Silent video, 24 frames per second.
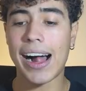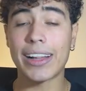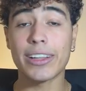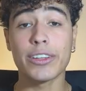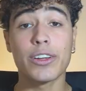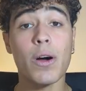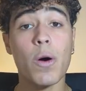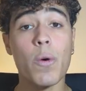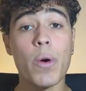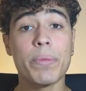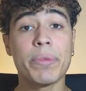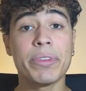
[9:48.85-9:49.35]
I'll
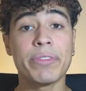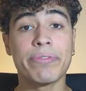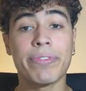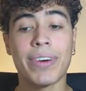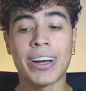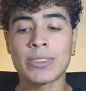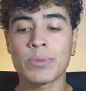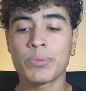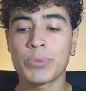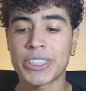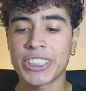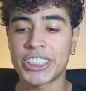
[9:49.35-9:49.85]
go a bit
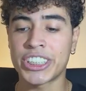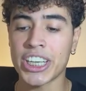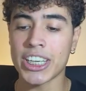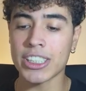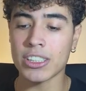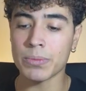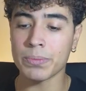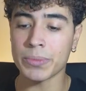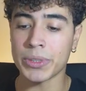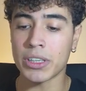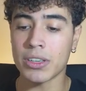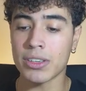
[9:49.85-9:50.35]
fast with the
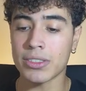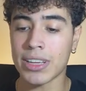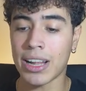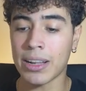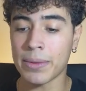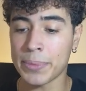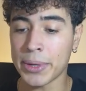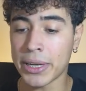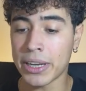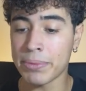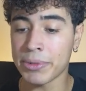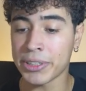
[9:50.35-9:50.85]
JSON because
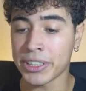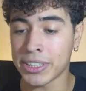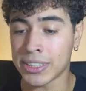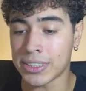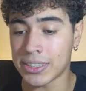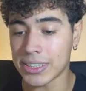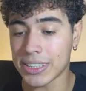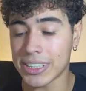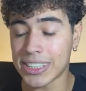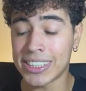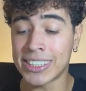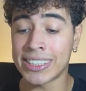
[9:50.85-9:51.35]
I'll be leaving
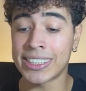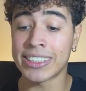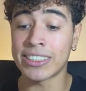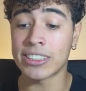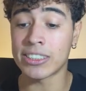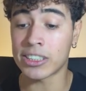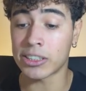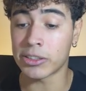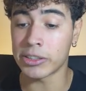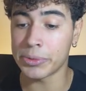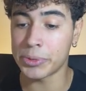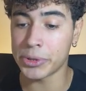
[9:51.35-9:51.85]
it in the
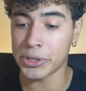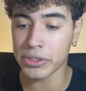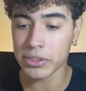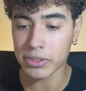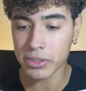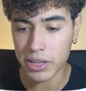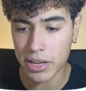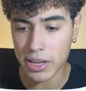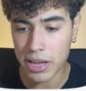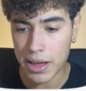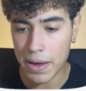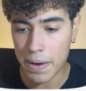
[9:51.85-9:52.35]

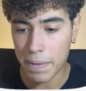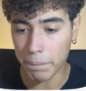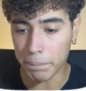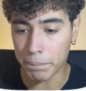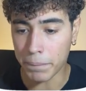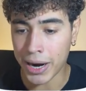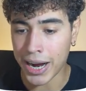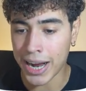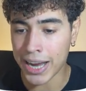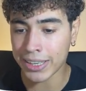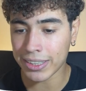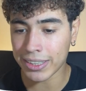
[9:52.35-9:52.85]
description,
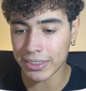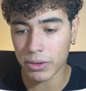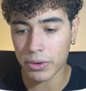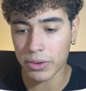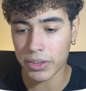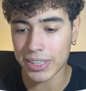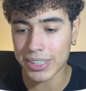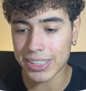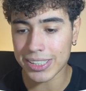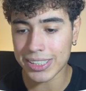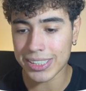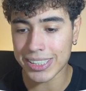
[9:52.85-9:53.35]
but
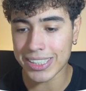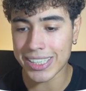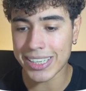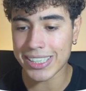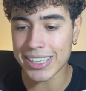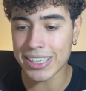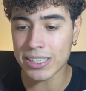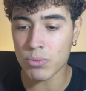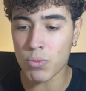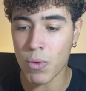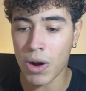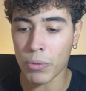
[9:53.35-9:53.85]
this
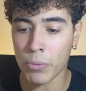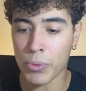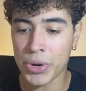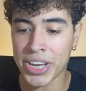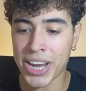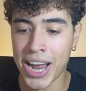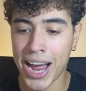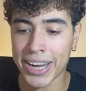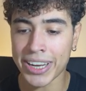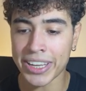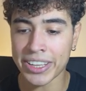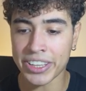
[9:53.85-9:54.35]
is what we
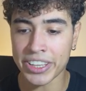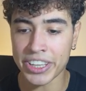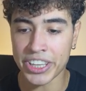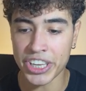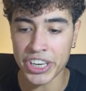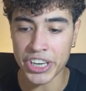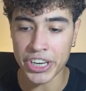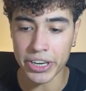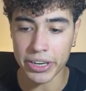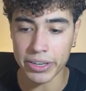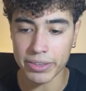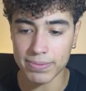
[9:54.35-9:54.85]
got in
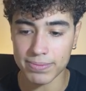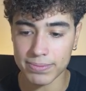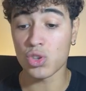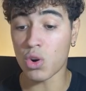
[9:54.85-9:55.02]
here.